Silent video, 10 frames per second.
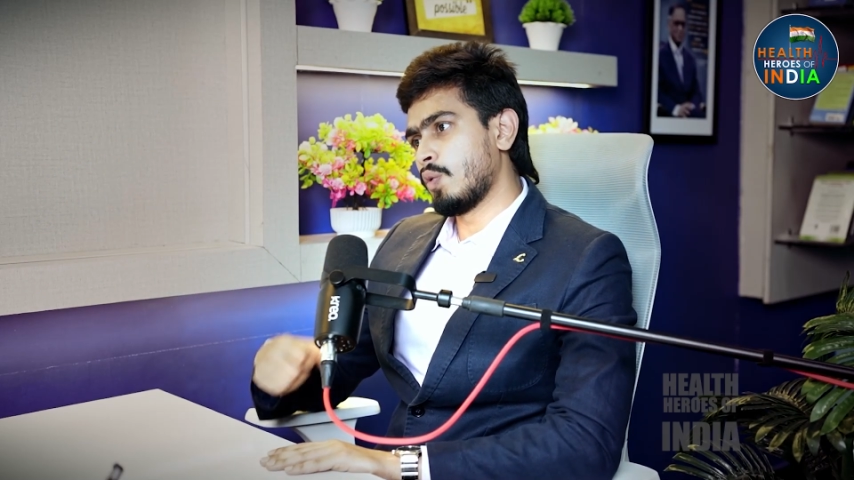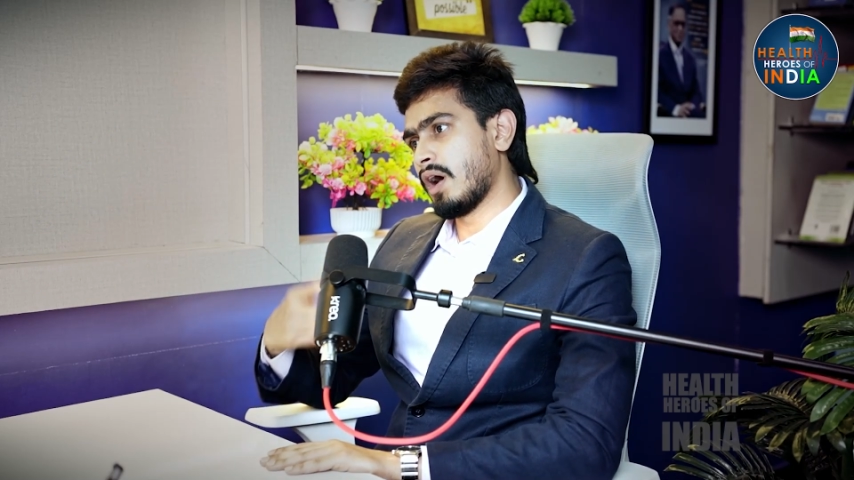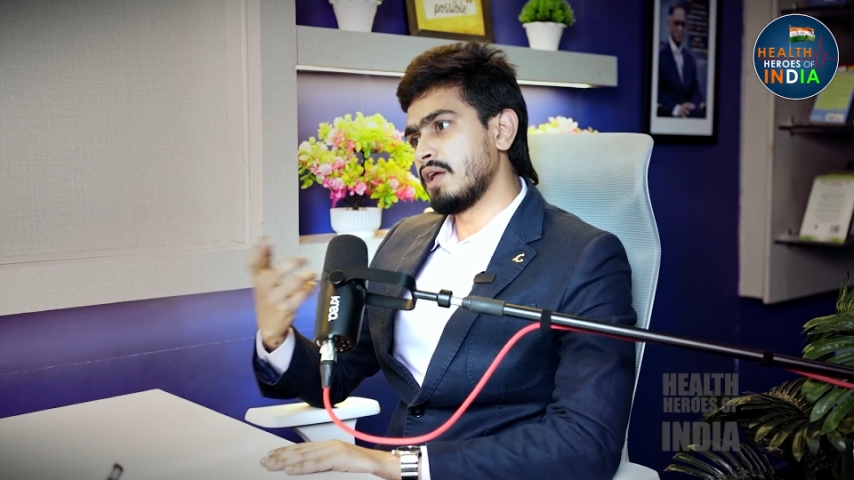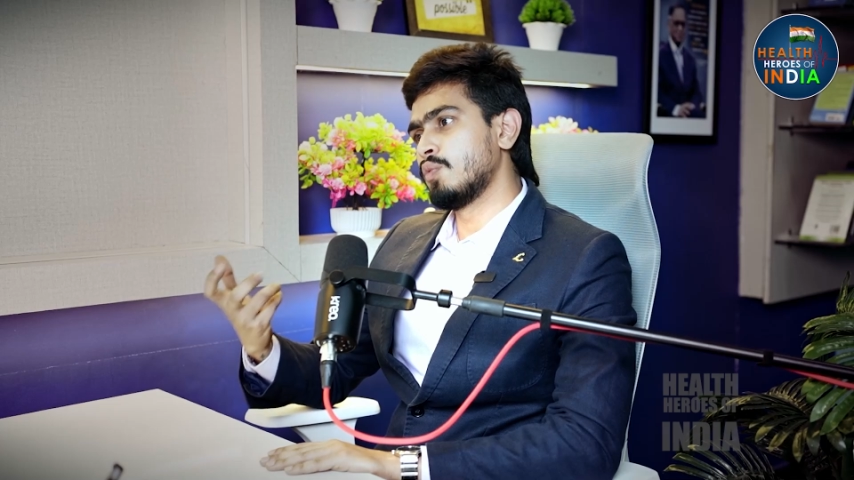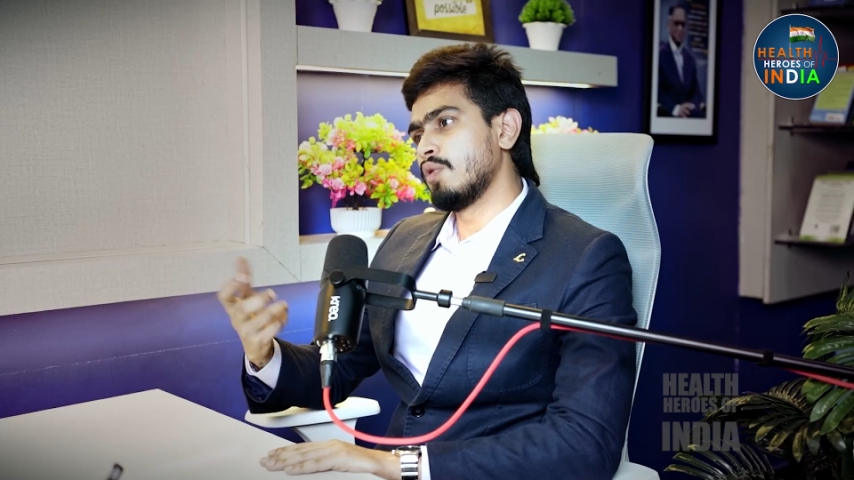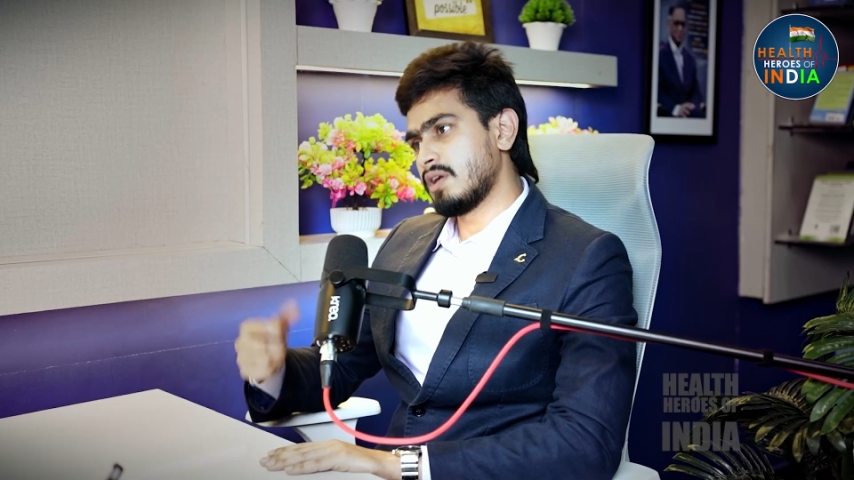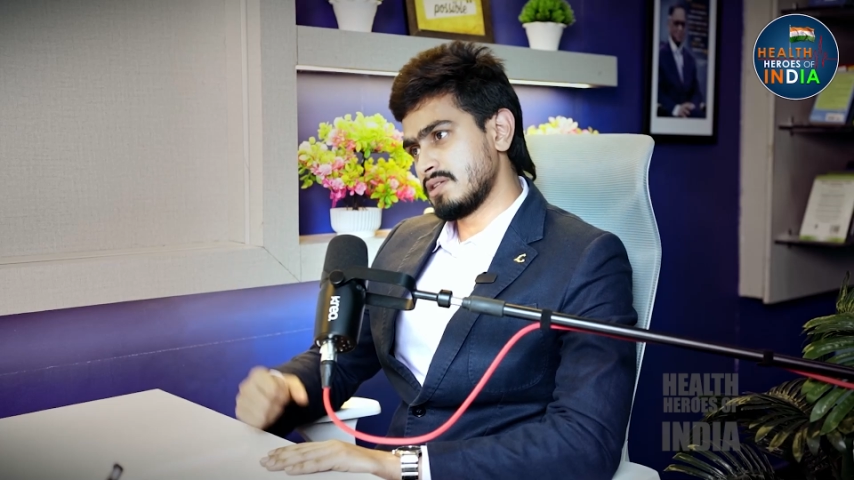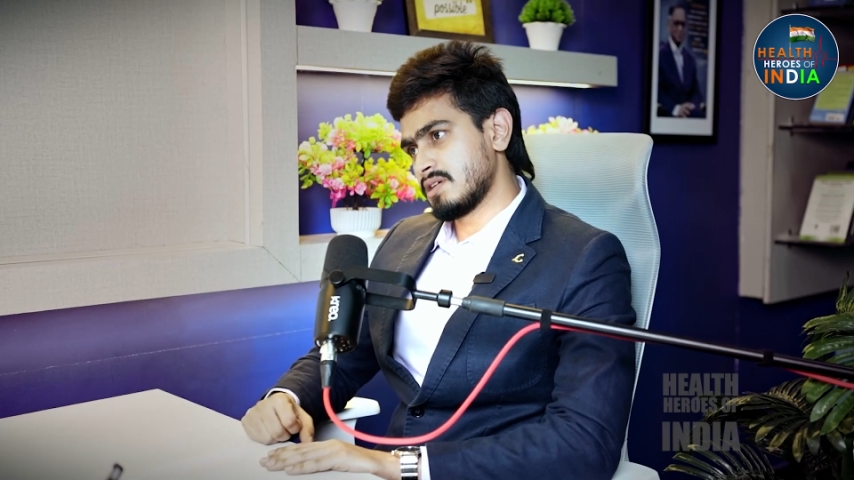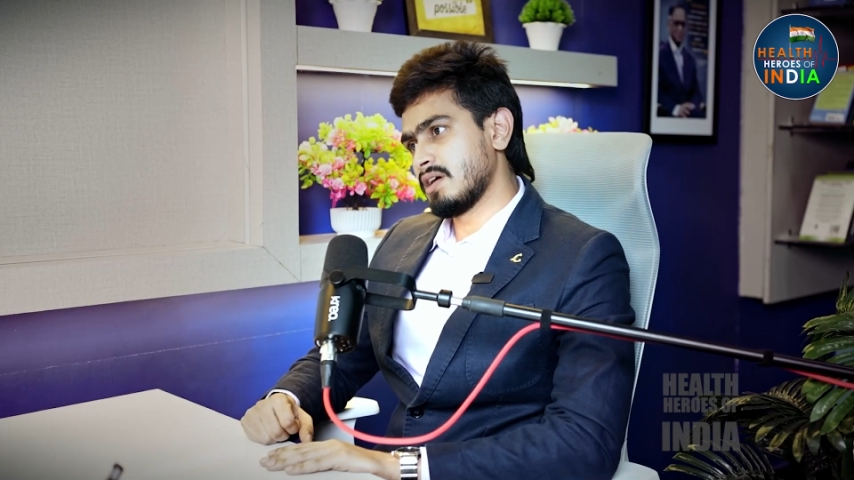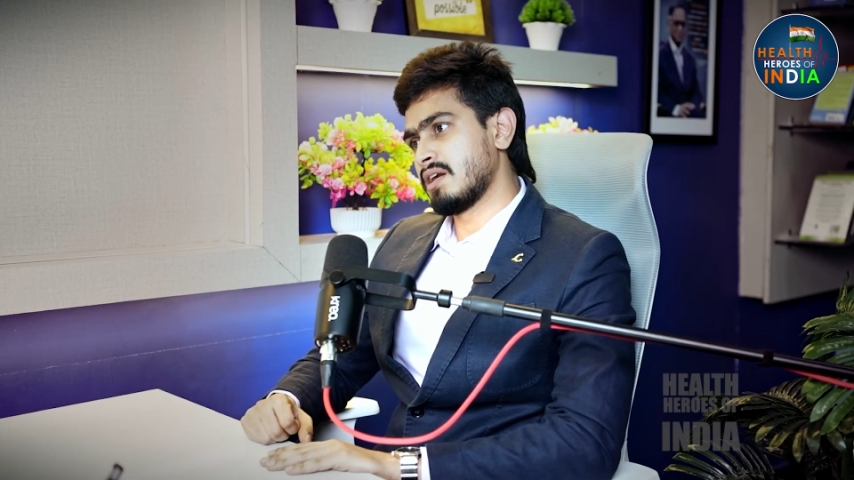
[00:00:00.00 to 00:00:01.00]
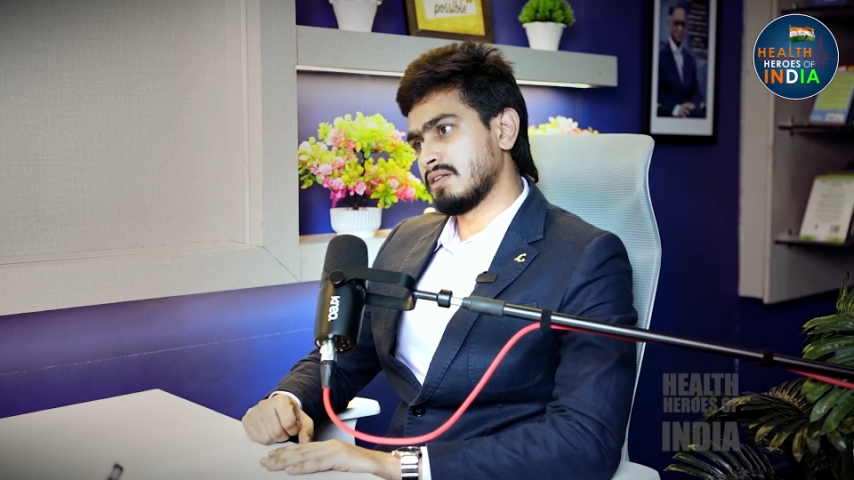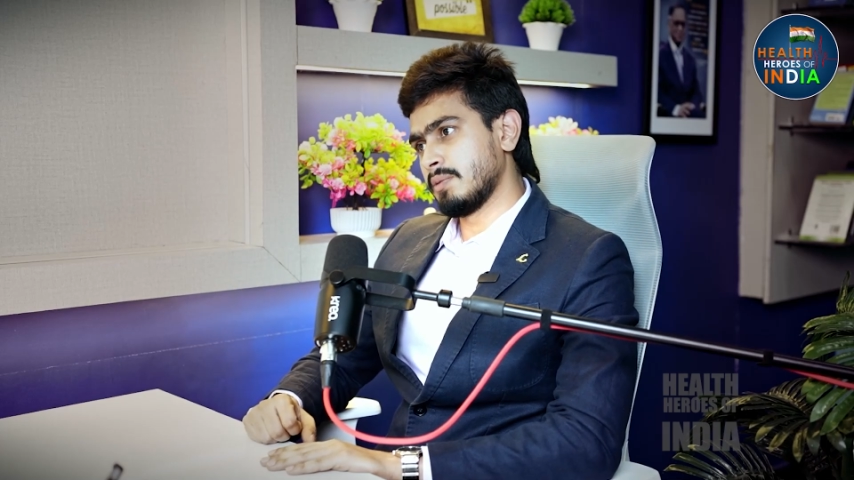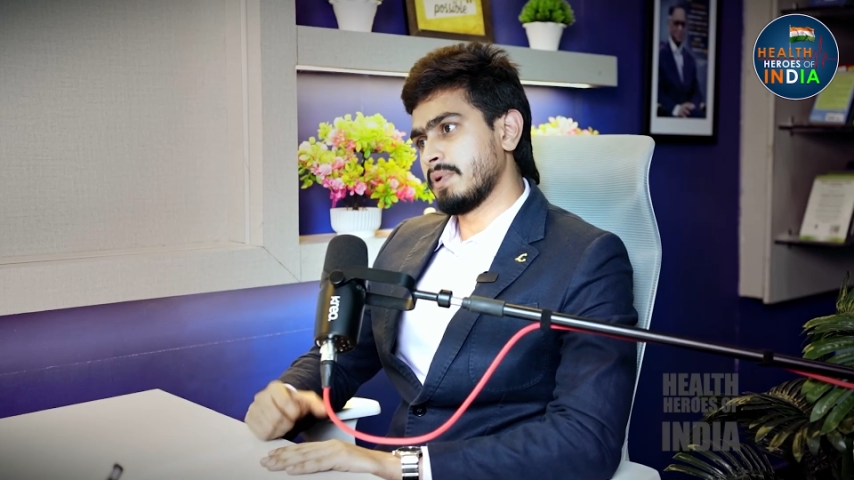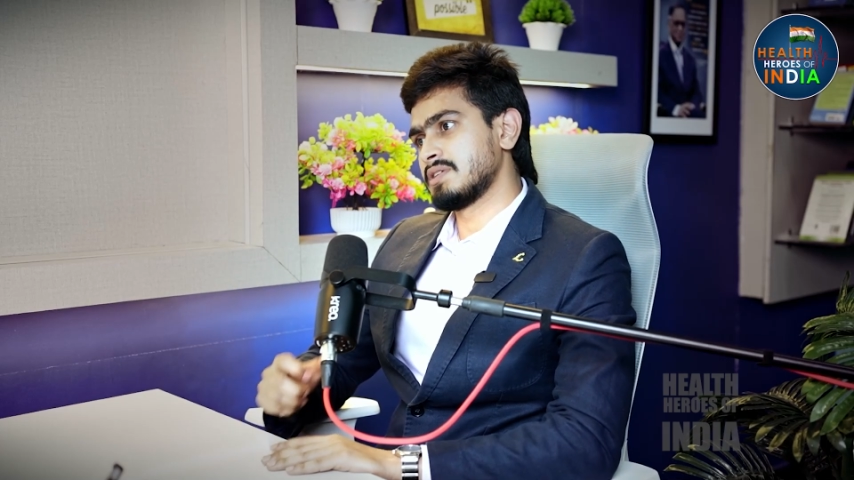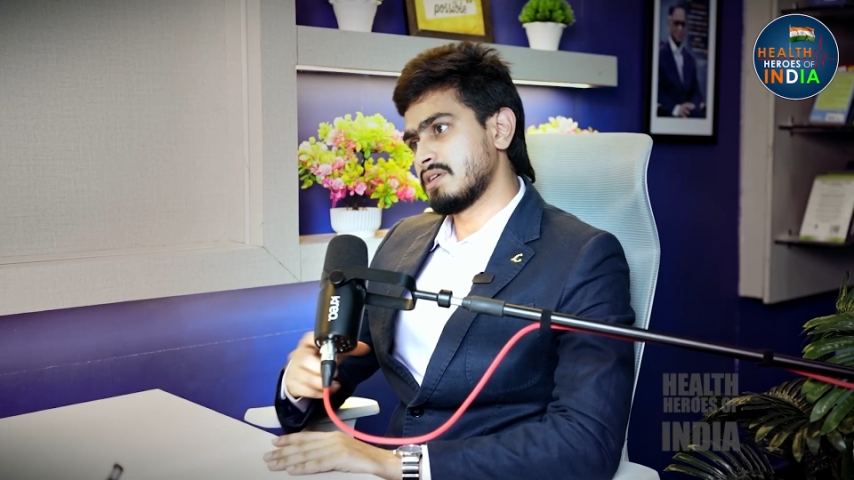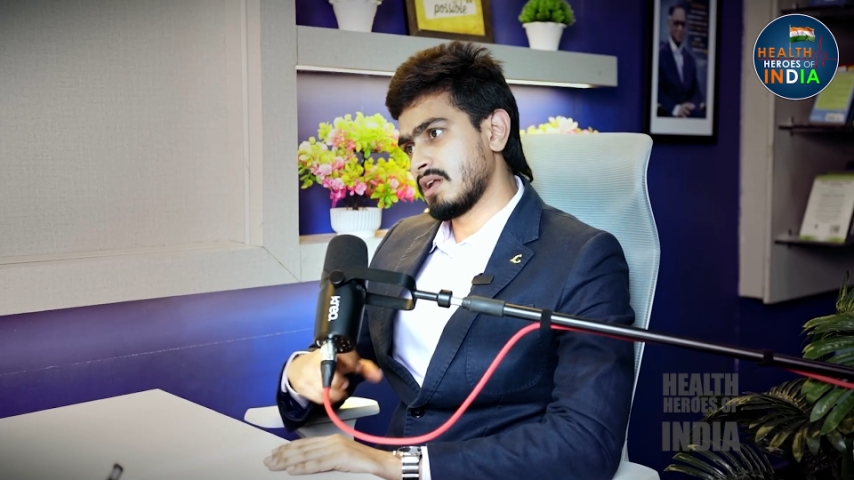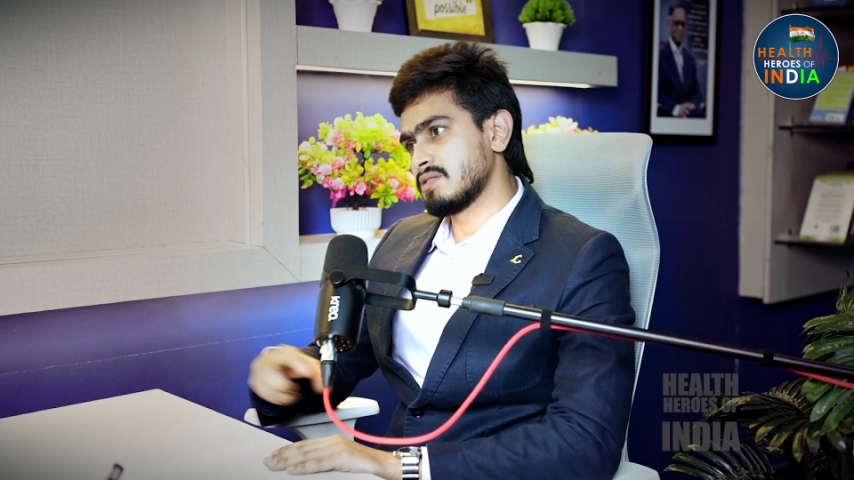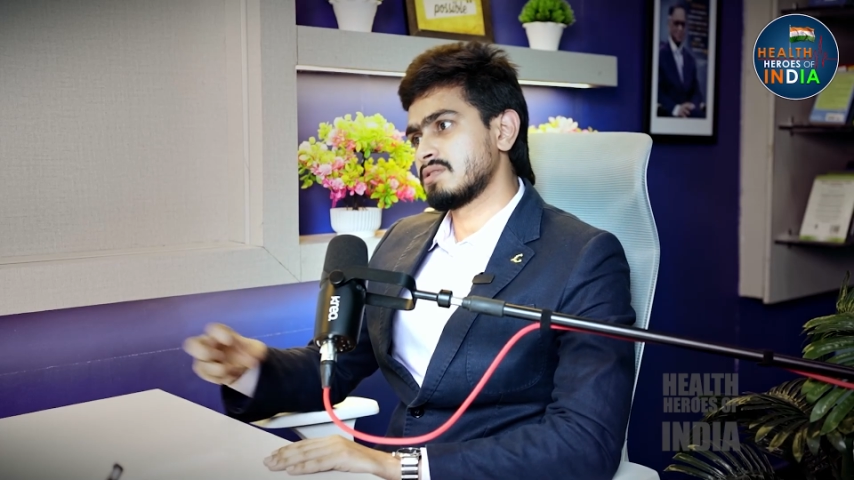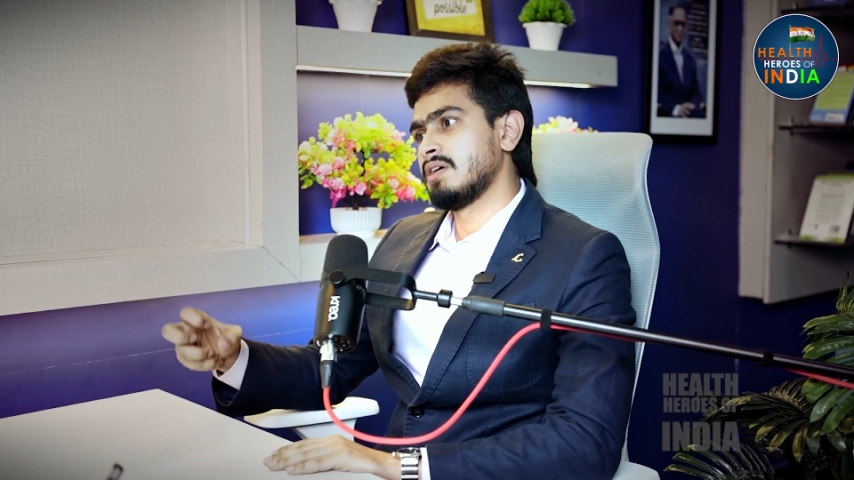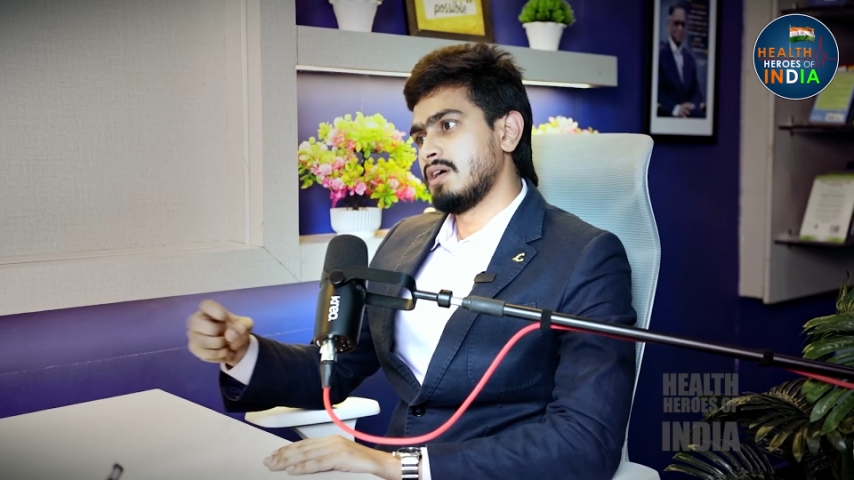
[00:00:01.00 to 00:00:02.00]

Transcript: high voltage current the patient has